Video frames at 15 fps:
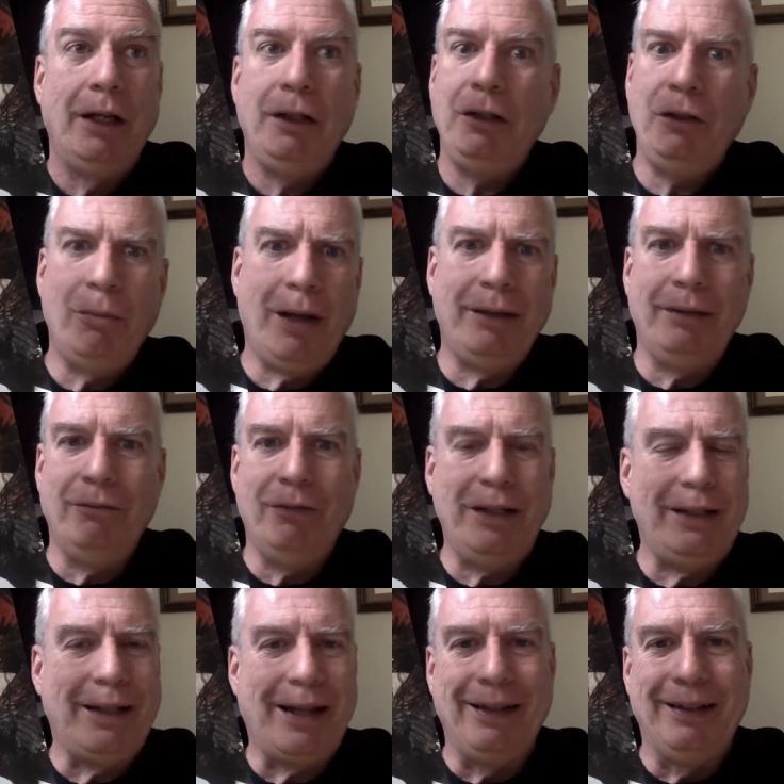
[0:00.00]
you might
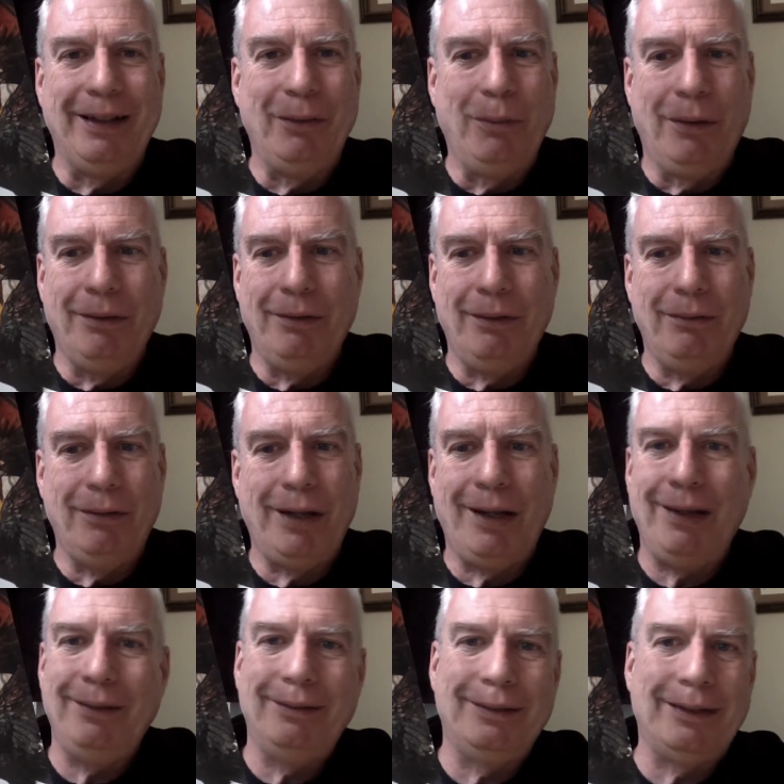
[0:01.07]
read that and think, well,
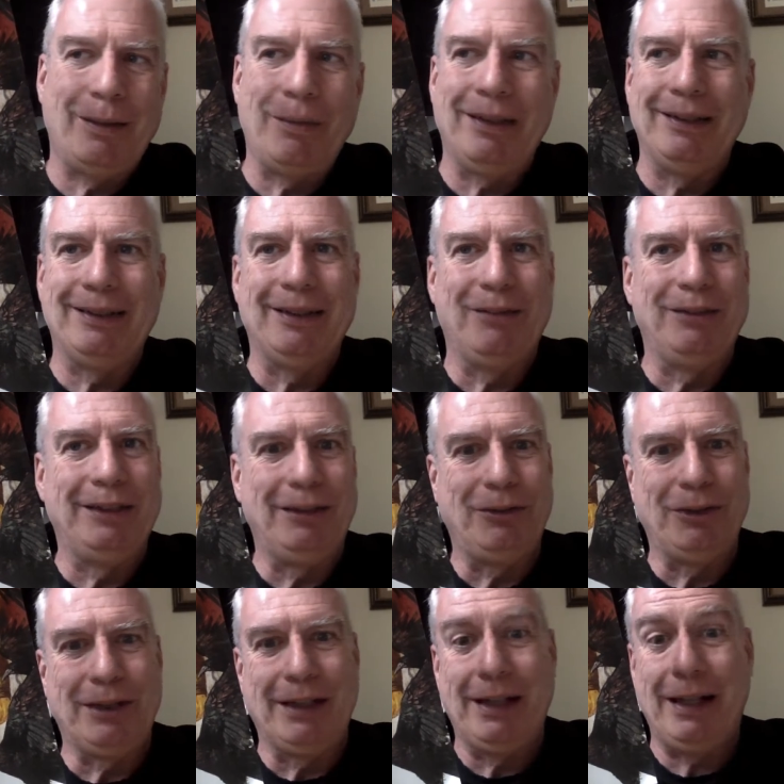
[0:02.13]
okay, some of this stuff is
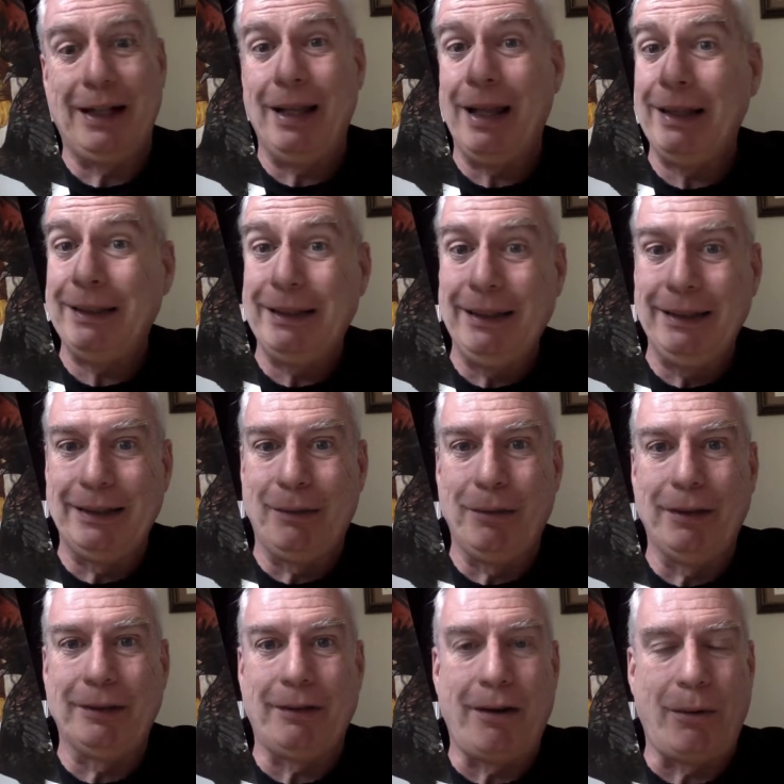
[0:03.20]
interesting, and I like seeing some of
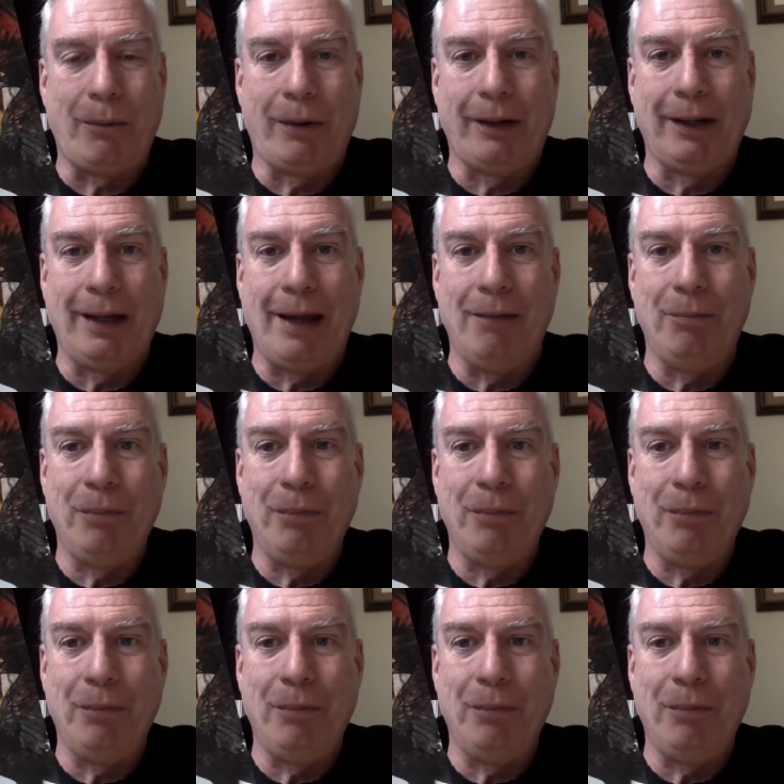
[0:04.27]
this artwork again,